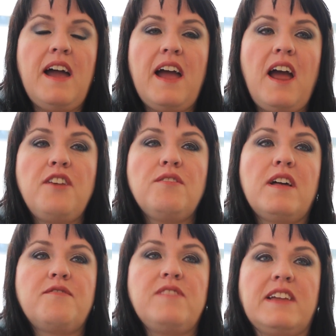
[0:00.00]
I knew a
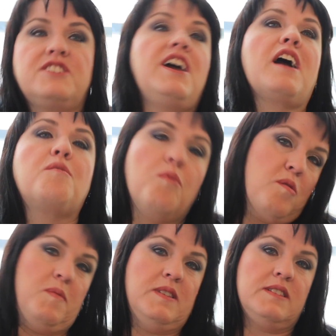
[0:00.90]
lot of like Jack
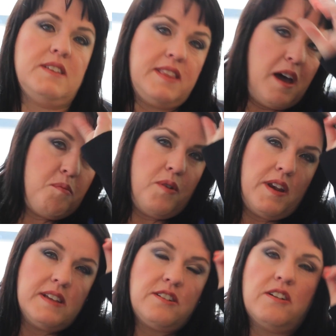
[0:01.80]
Mormons at that
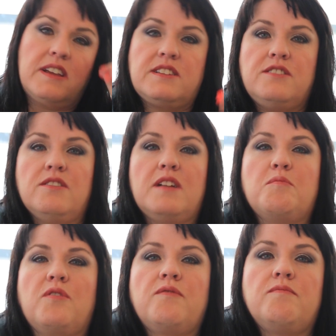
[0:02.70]
point. I started to get to know a lot
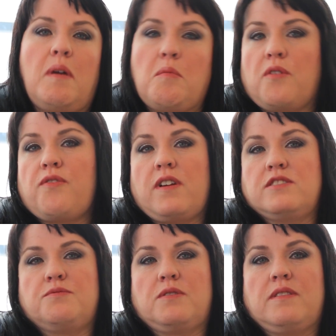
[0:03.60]
of my more
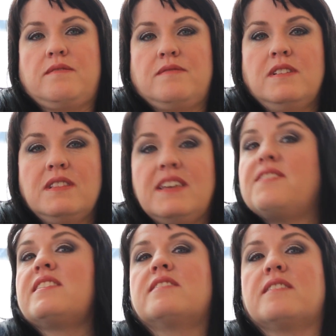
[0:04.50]
friends were
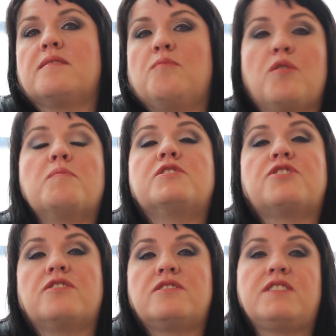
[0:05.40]
leaving the Mormon
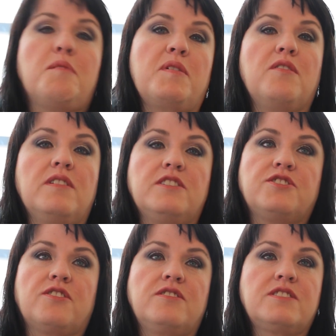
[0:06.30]
church, stopping going to
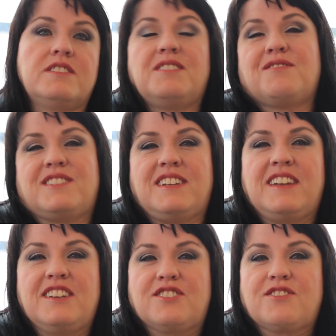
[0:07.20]
church because they were
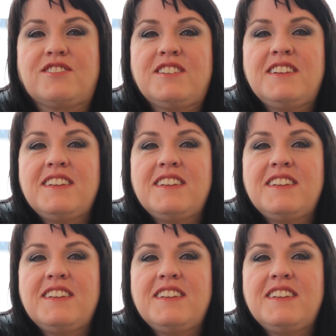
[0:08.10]
teenagers.